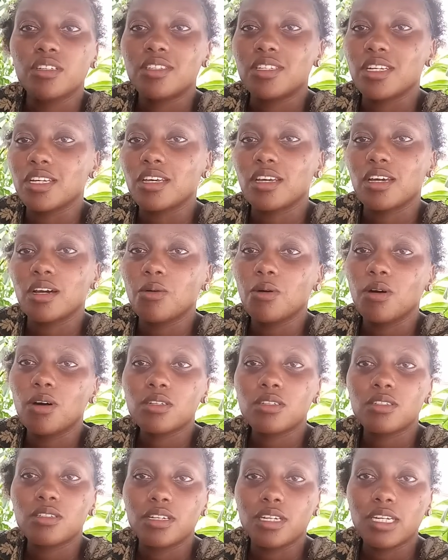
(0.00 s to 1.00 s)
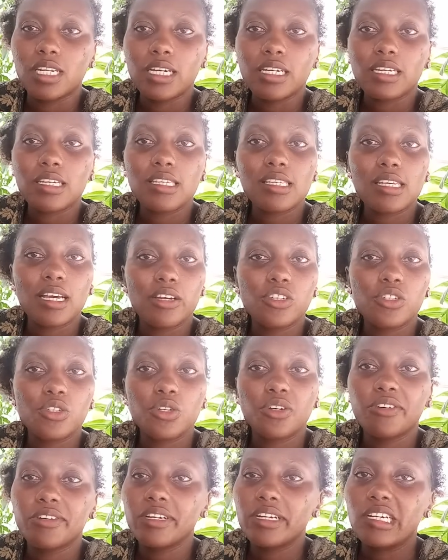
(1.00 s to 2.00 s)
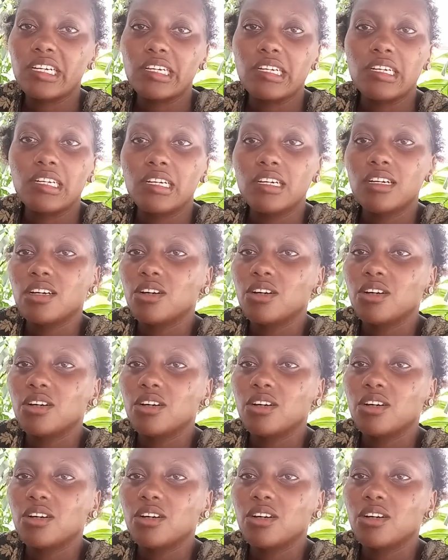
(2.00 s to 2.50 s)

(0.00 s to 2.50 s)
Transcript: taking a walk to the donkey sanctuary,